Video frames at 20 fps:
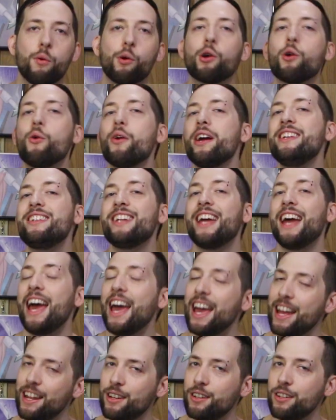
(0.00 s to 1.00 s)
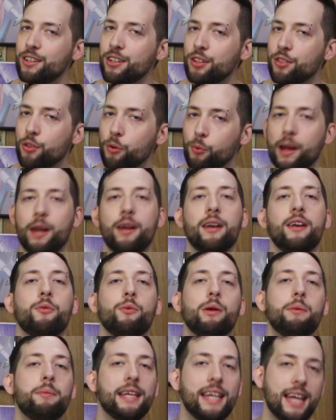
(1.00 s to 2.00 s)
We're going to end the way
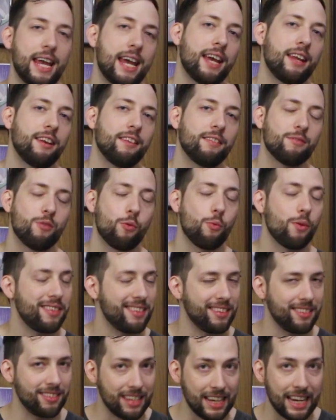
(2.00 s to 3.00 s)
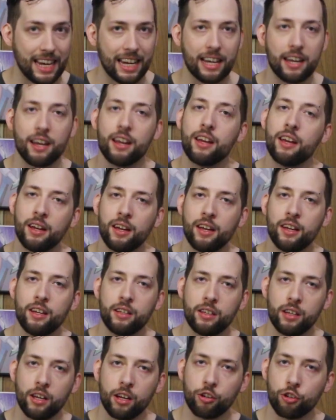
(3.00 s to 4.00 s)
we began, with a zine.
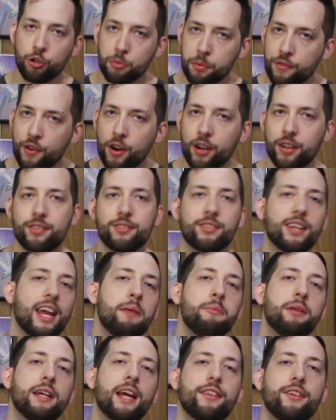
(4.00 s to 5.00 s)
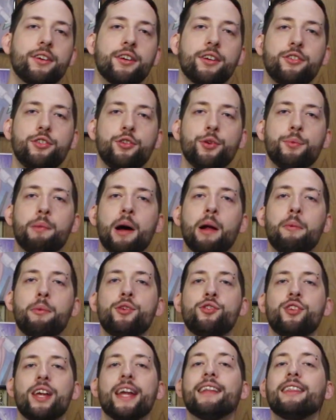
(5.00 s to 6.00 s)
A group of artists came together to
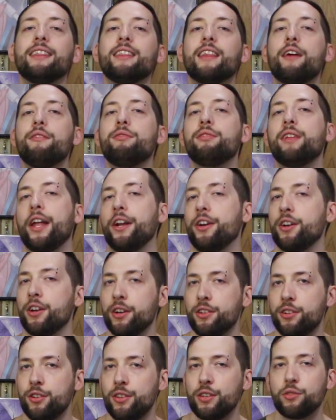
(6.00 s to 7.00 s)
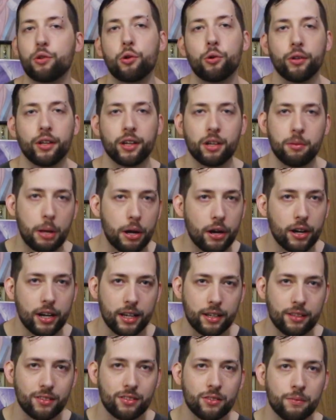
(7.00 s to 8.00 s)
publish a love letter to these early
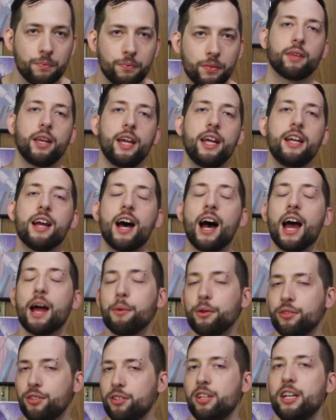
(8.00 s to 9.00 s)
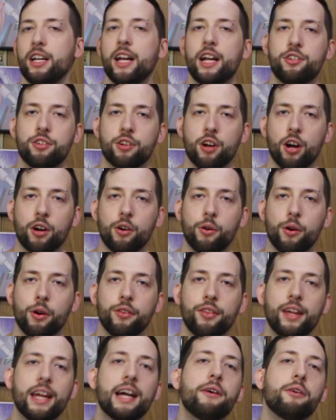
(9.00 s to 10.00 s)
communities. In I Was a Teenage
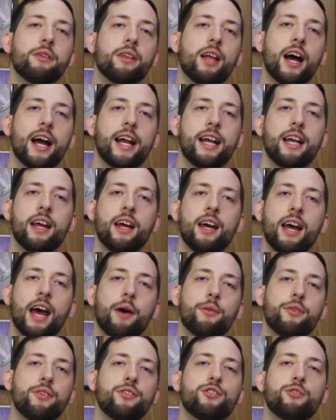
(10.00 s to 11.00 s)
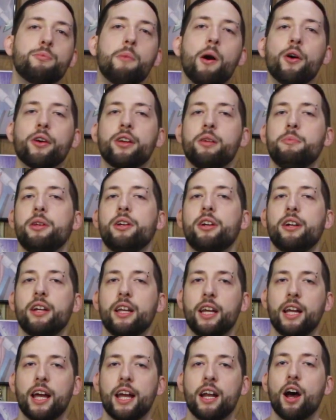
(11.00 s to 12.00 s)
Gargoyle, they outline how this small
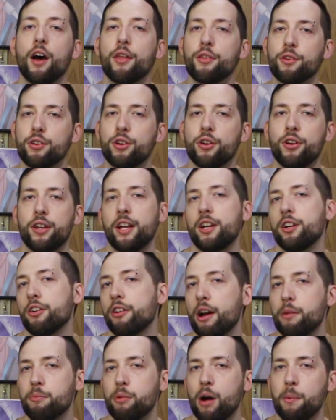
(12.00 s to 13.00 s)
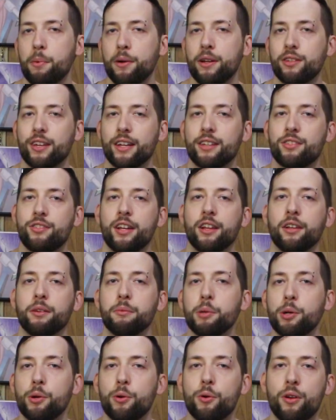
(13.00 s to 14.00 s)
community and other nerdy underground properties like Sailor
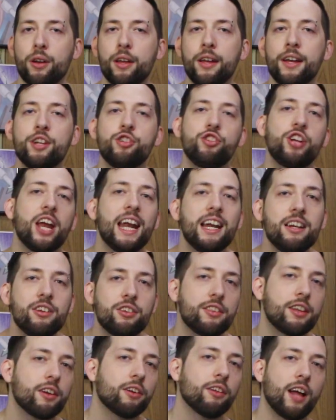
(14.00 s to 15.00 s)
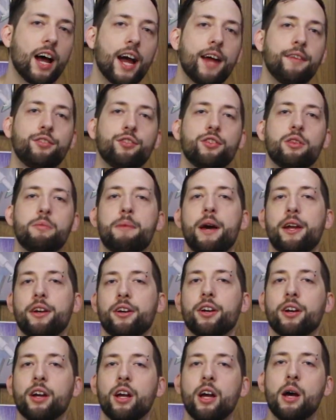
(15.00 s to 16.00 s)
Moon changed their lives for the
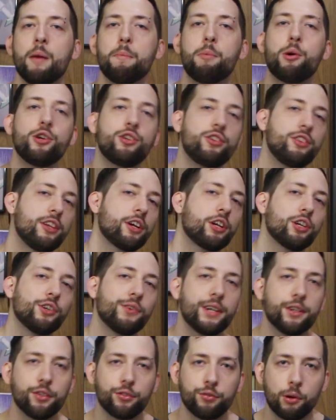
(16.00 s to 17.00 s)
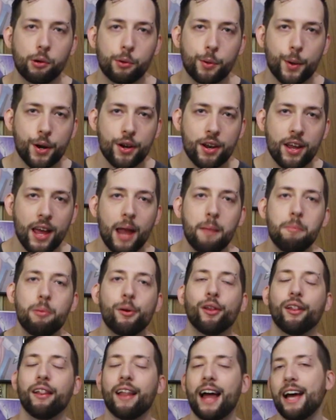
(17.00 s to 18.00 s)
better, pushed their careers forward, and
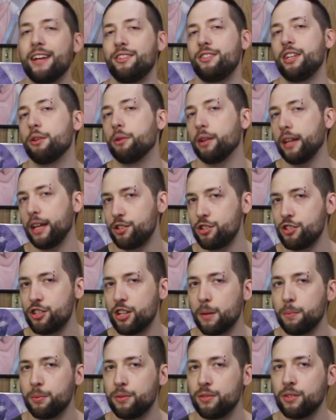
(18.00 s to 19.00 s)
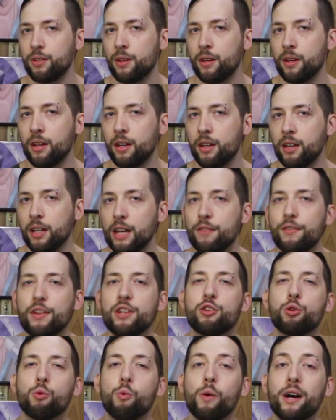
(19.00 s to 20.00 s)
built lasting relationships.
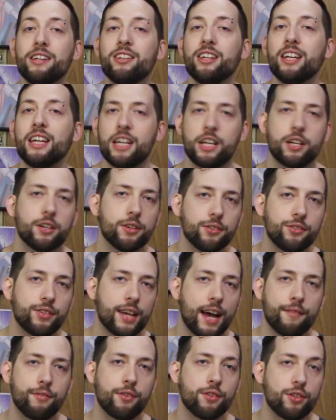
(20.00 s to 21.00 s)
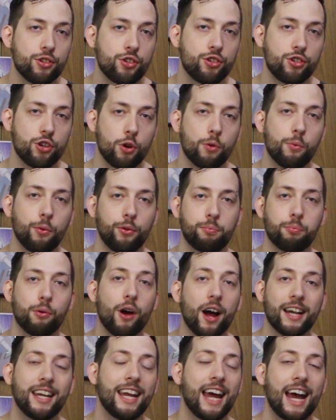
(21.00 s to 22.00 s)
Even 20 years after the show was
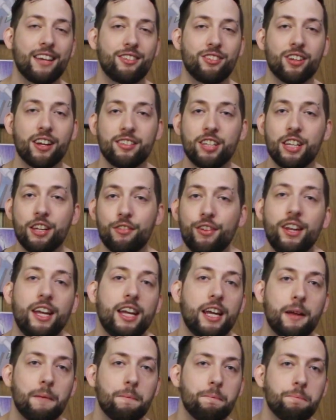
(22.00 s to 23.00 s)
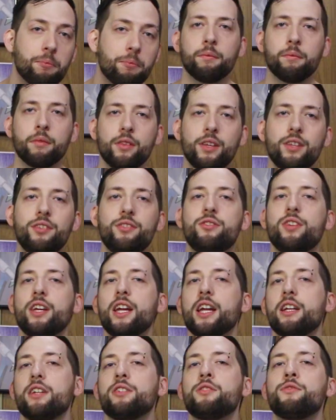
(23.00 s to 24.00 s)
broadcast on TV. This
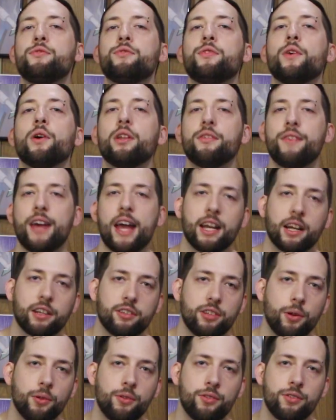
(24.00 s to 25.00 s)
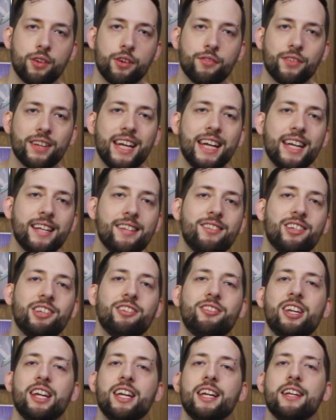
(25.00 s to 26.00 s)
zine is full of anecdotes of kids
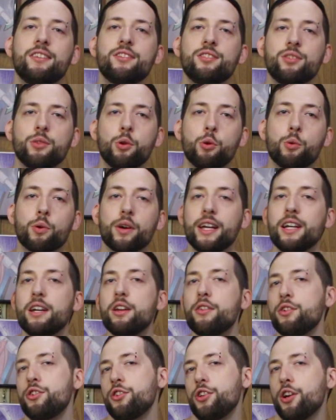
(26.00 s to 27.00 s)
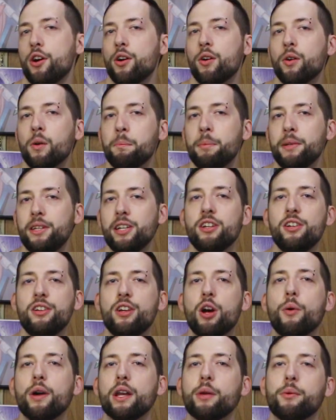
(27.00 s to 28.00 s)
and teens who were into the show but didn't
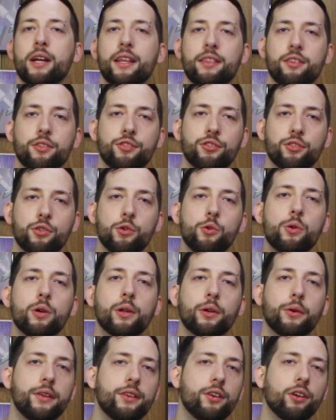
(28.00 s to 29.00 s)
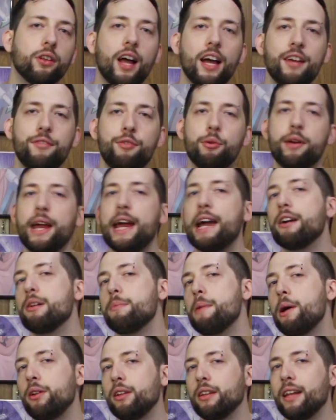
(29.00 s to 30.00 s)
know anyone at their school or in their life who cared
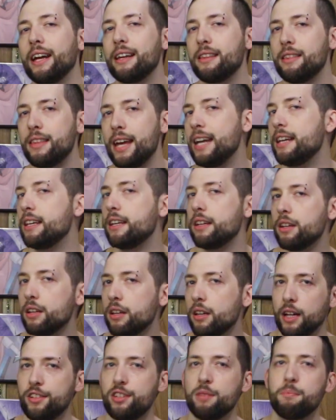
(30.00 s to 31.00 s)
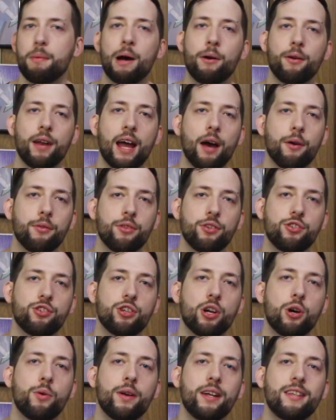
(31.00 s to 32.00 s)
about it like they did. It's about how the
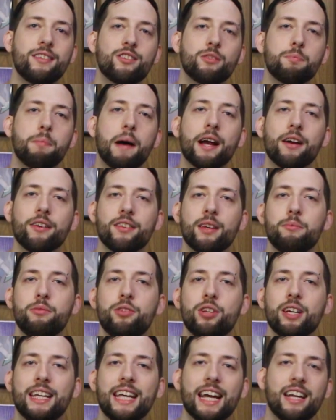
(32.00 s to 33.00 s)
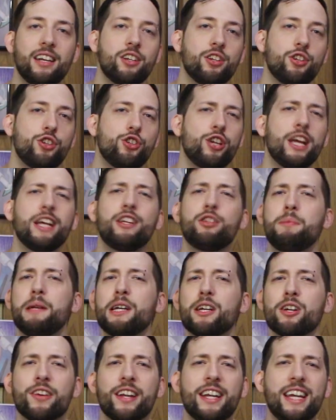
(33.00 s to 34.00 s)
show inspired them to get into
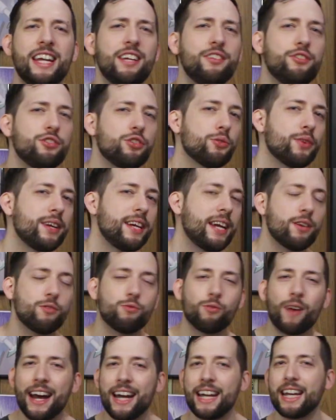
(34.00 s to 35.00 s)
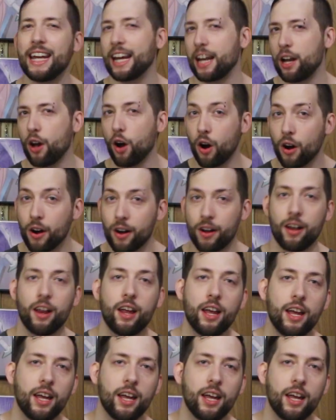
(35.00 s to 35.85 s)
Shakespeare and history and writing and art.